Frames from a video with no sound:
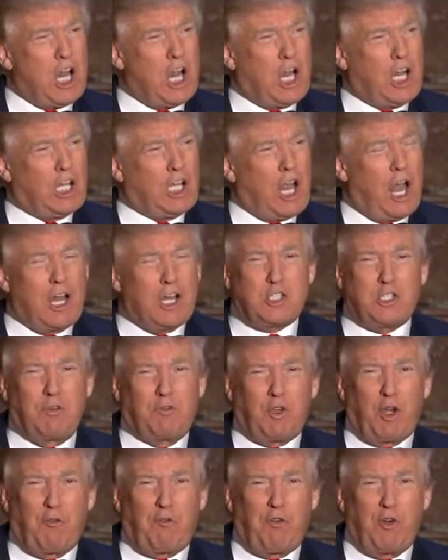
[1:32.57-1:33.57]
tell lots
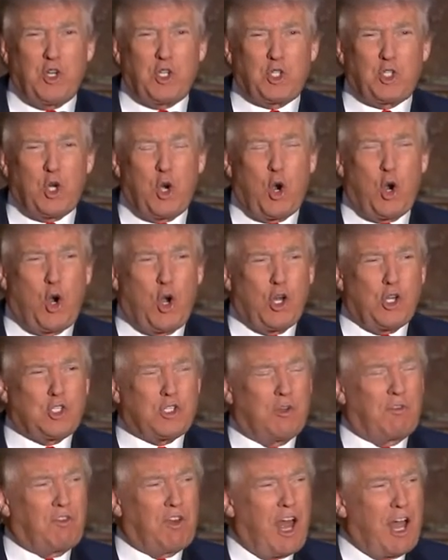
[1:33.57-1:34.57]
of different
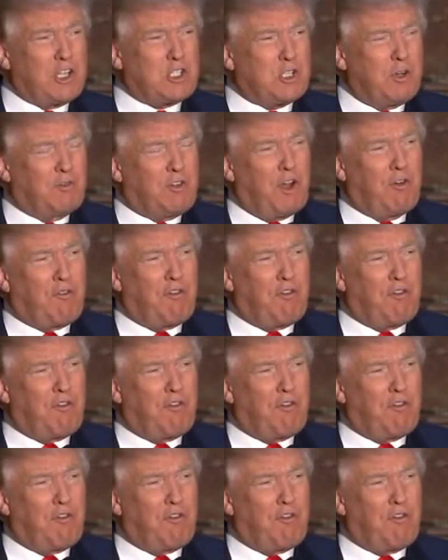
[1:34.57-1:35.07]
stories of lots of